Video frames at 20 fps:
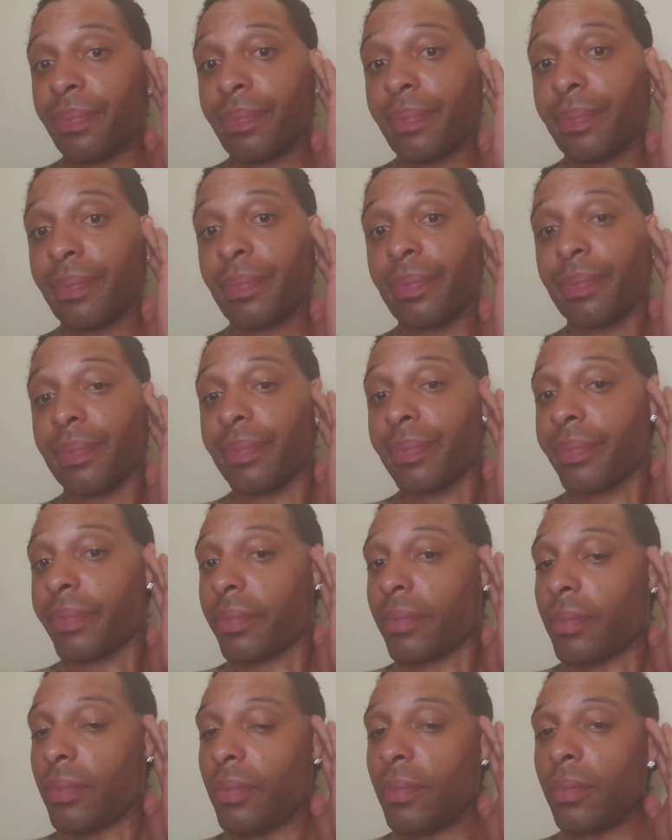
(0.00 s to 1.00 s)

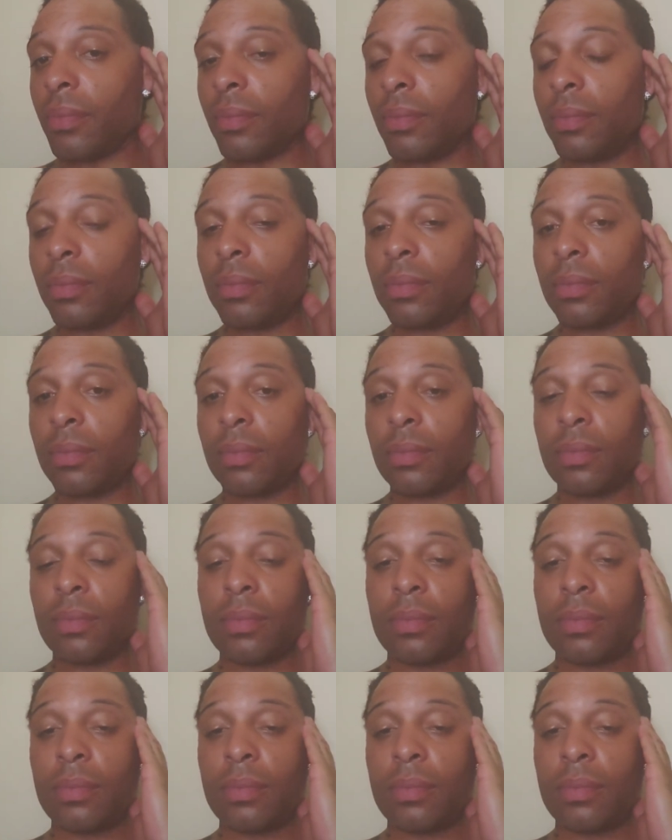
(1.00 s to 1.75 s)
(silence)